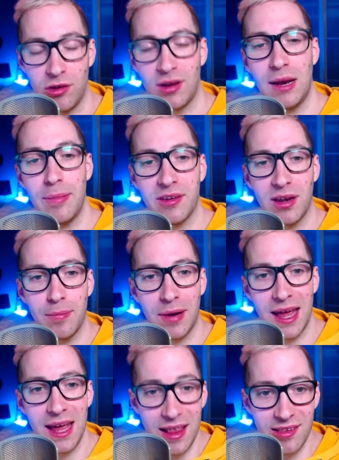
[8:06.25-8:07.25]
the clip is gonna
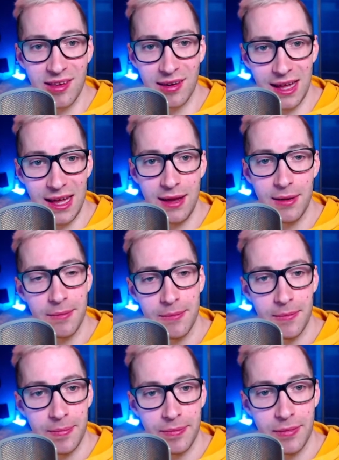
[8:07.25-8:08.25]
play instantly.
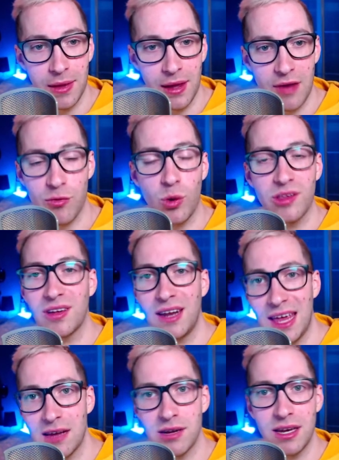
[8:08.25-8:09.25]
Everyone's gonna
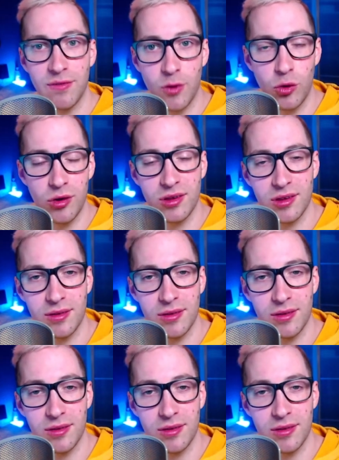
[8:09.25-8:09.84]
hear it, of course.